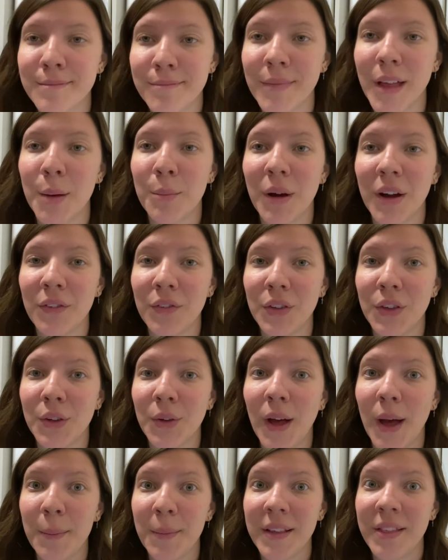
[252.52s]
and by
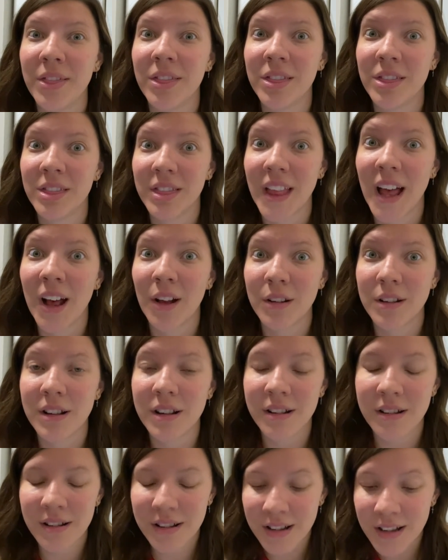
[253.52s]
few, I mean
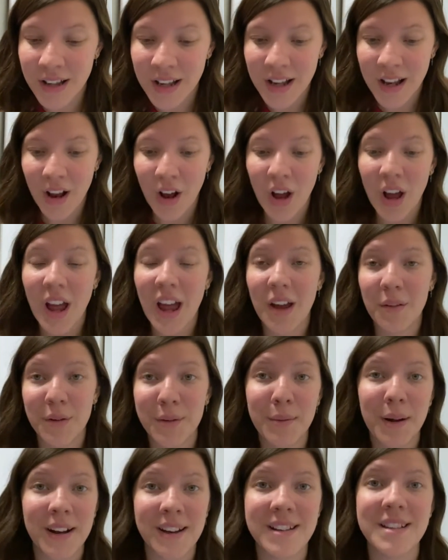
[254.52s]
thousands,
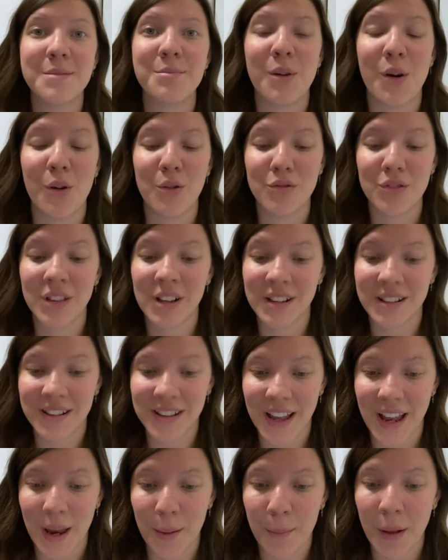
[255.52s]
everybody spoke the
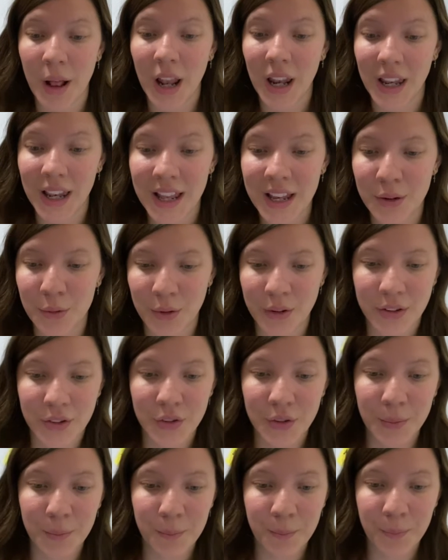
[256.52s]
same language.
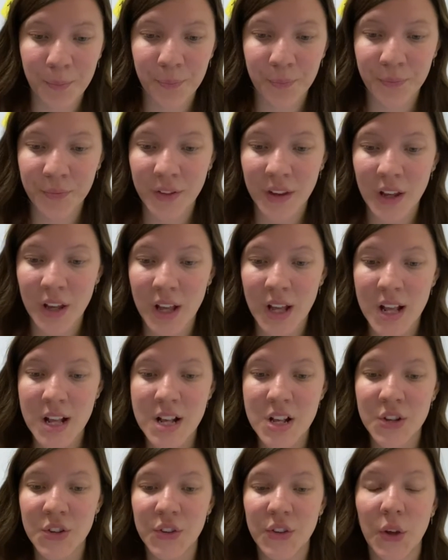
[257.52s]

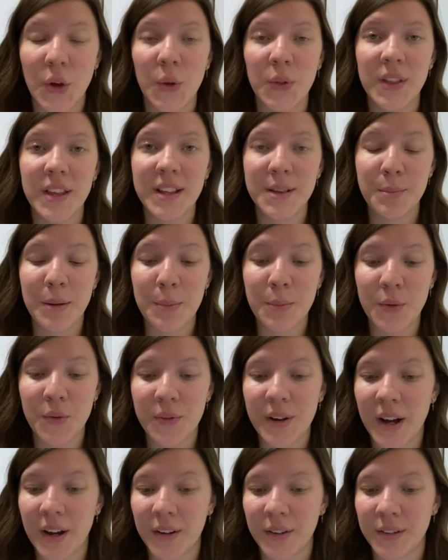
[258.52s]
So these people
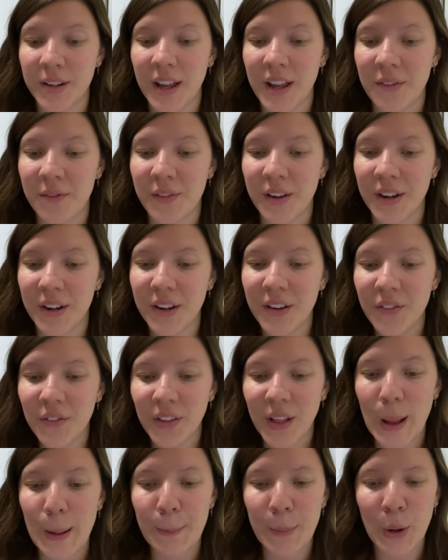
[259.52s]
found a very
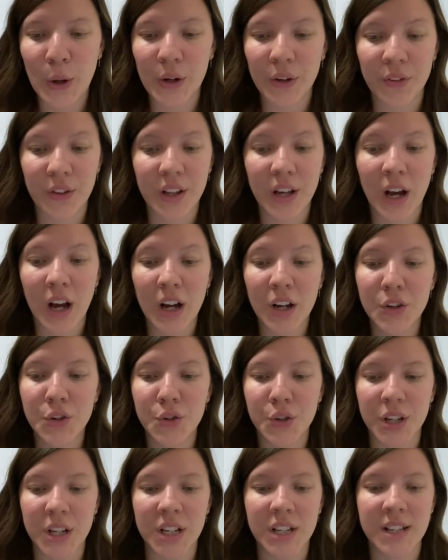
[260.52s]
flat part of the
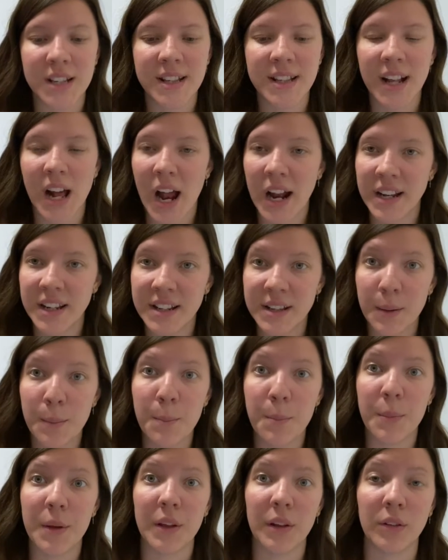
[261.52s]
country and decided to
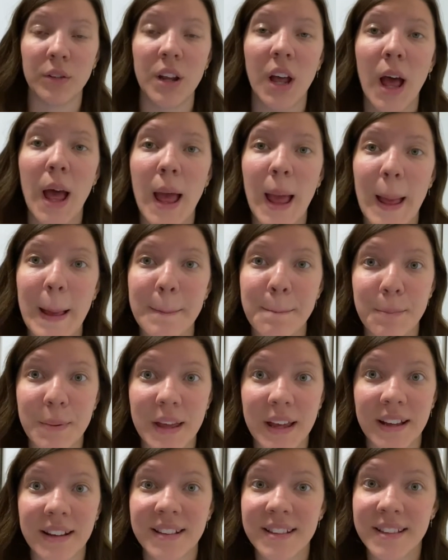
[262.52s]
build a
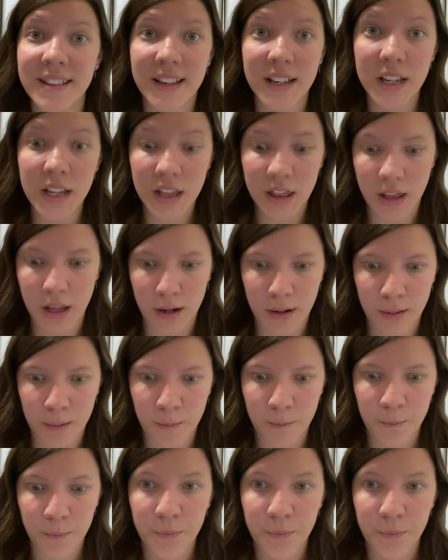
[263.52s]
big city there.